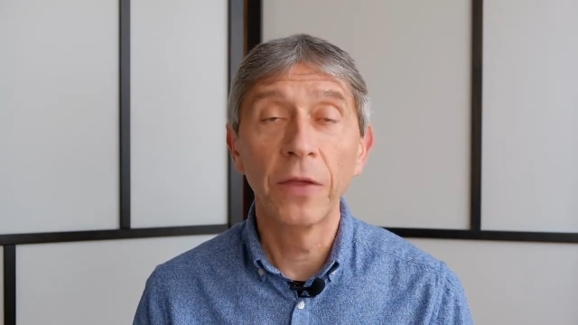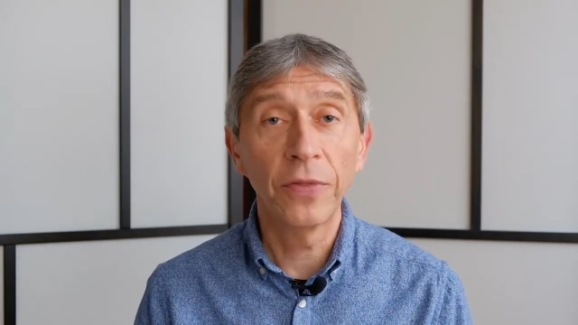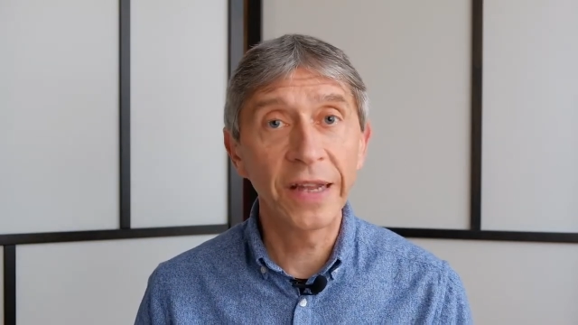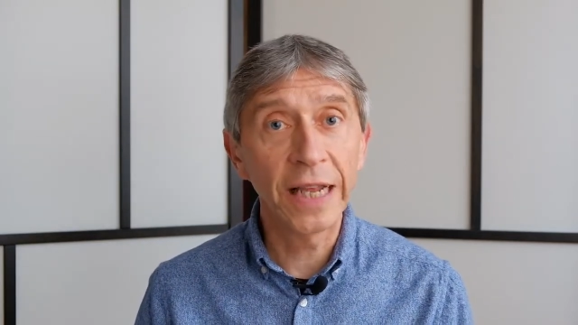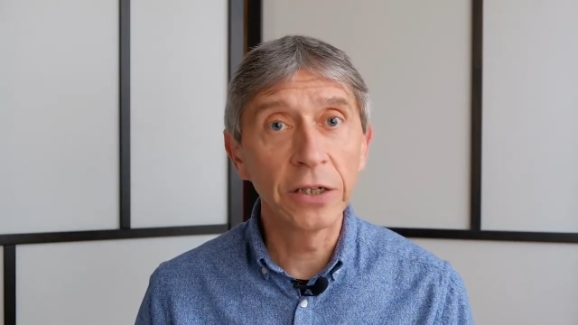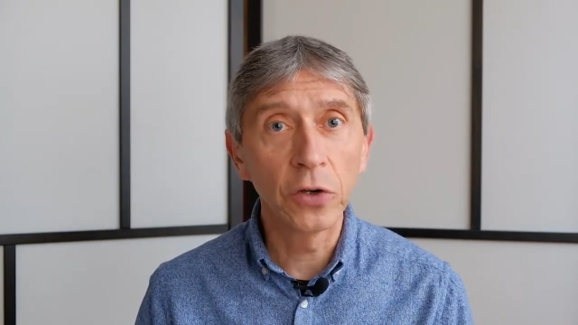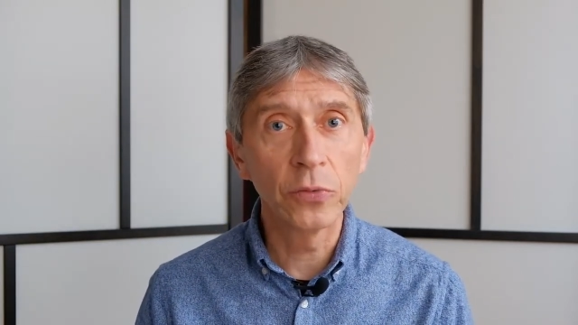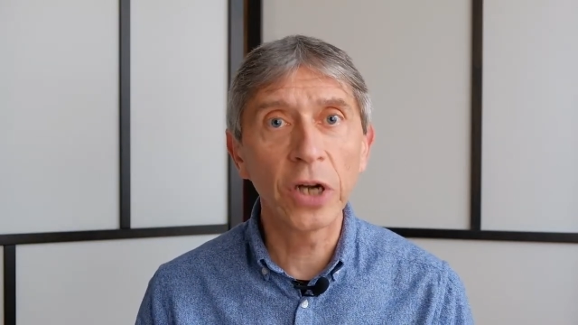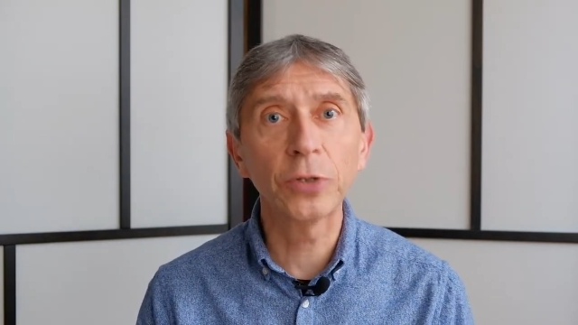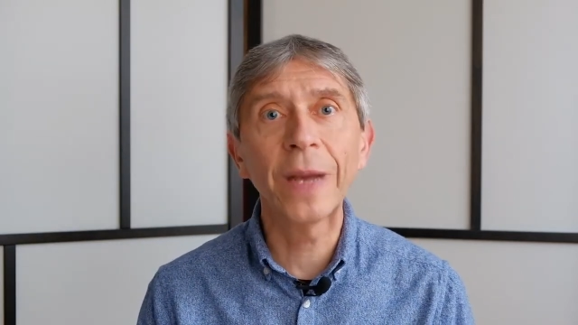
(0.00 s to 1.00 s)
They then
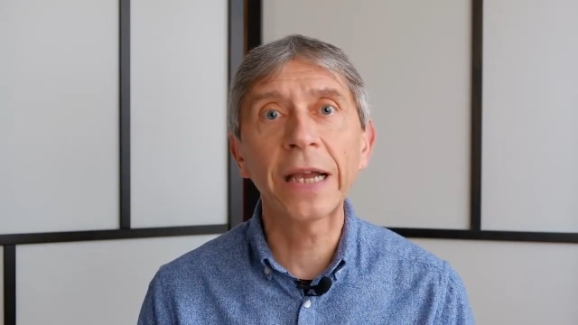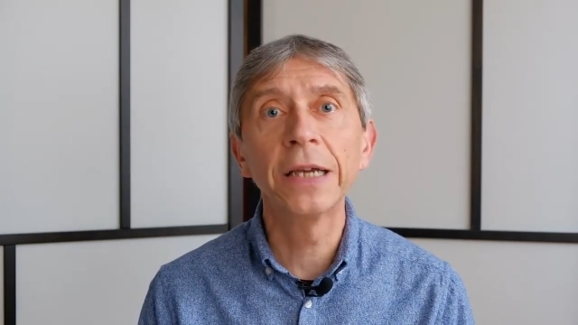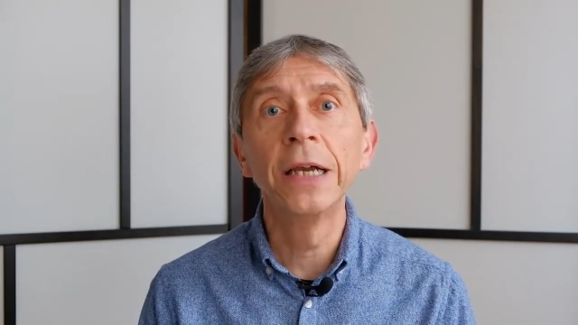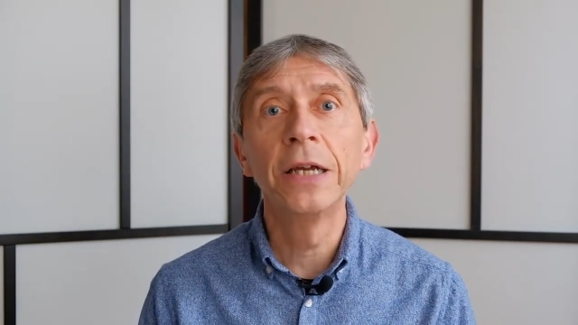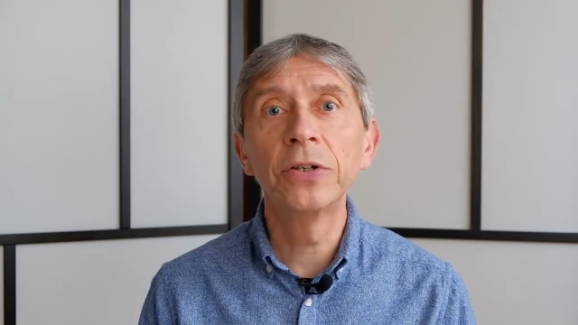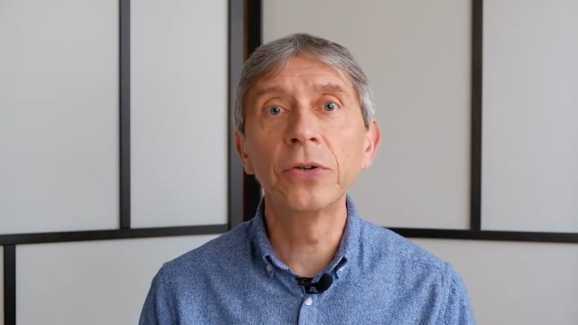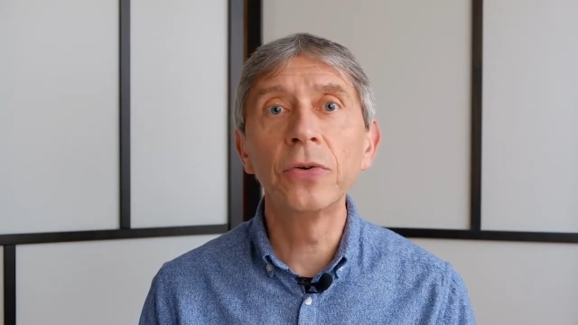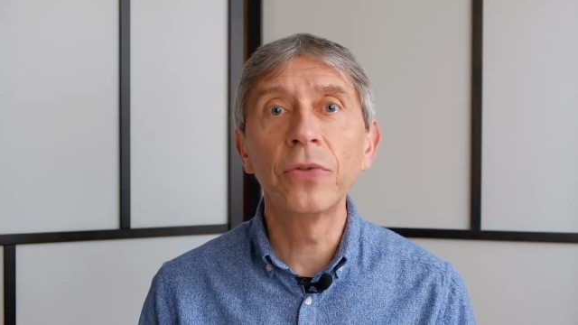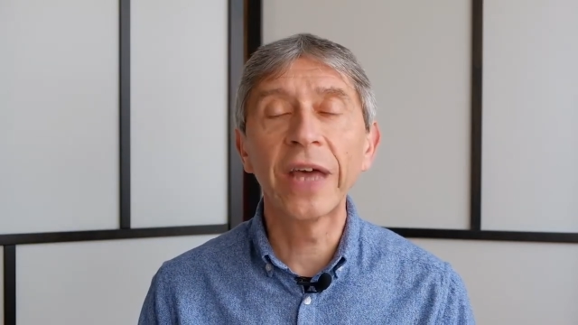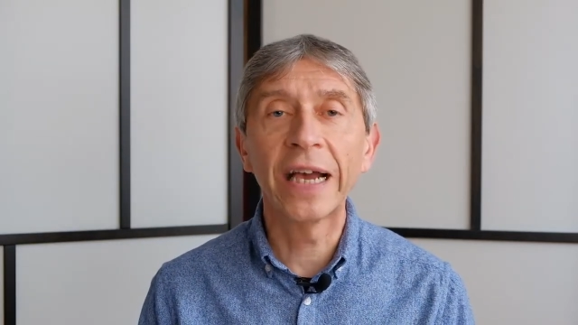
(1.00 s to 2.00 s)
rush back to
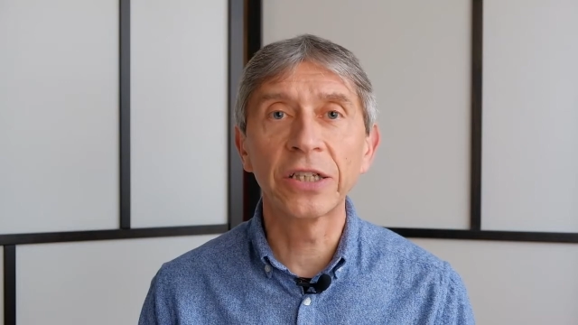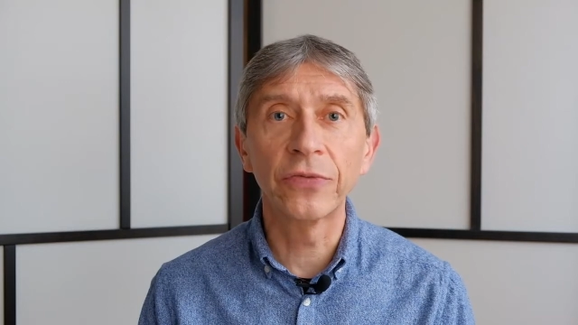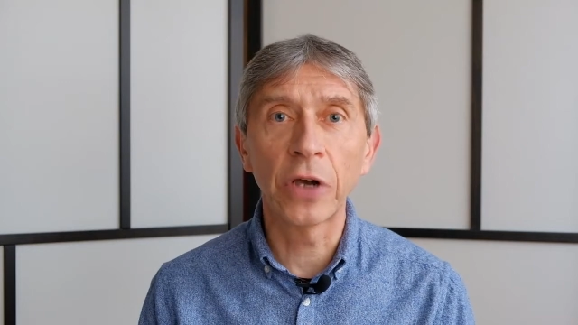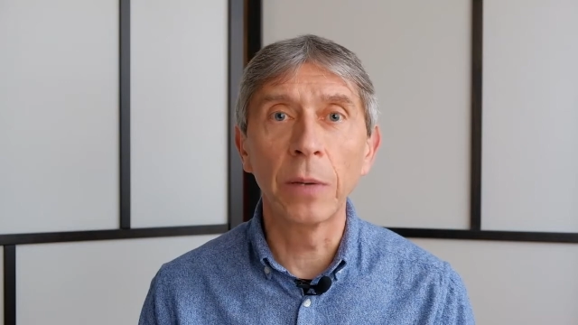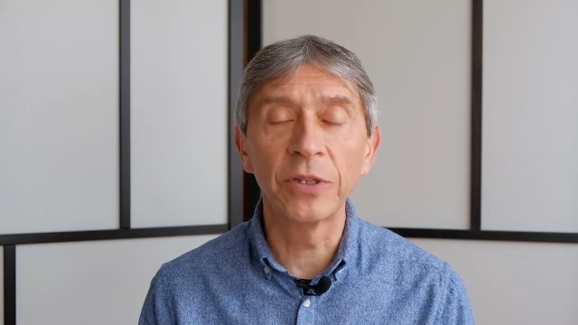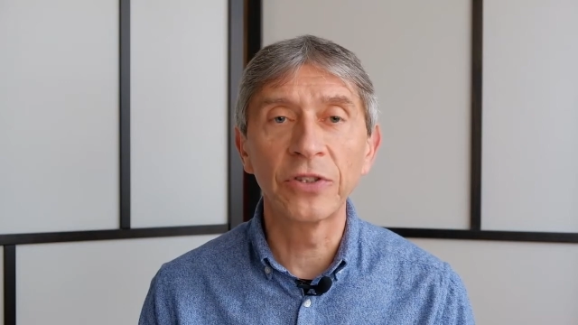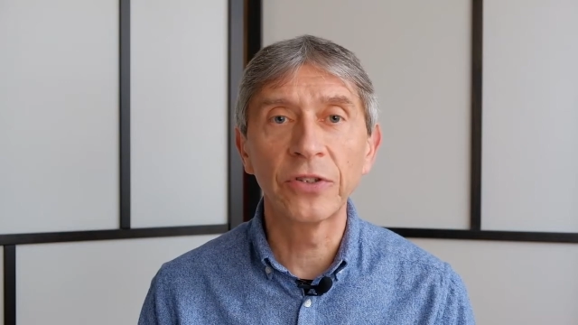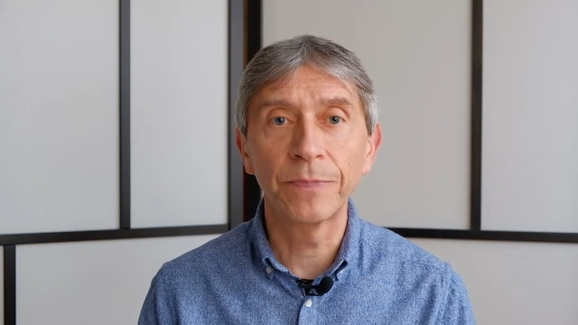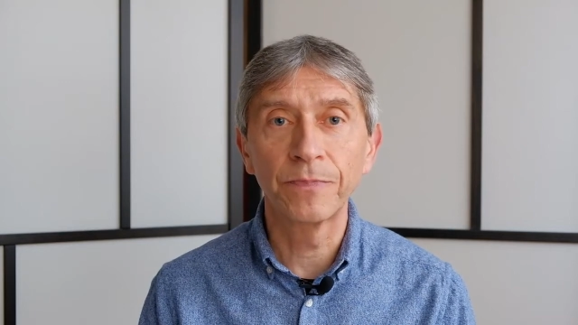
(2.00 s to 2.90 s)
the House of Commons.